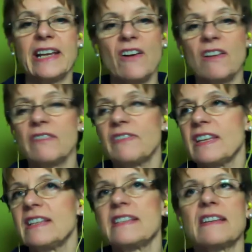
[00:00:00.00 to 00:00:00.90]
all of
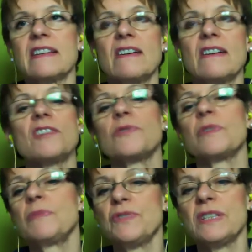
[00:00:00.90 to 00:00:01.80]
these
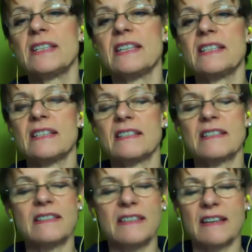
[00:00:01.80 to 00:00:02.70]
autoimmune
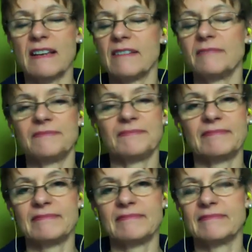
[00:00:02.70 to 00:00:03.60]
diseases? Kind
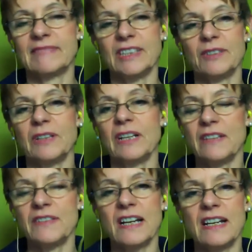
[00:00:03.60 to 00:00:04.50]

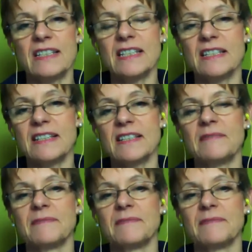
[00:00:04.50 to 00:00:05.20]
of ties in, doesn't it?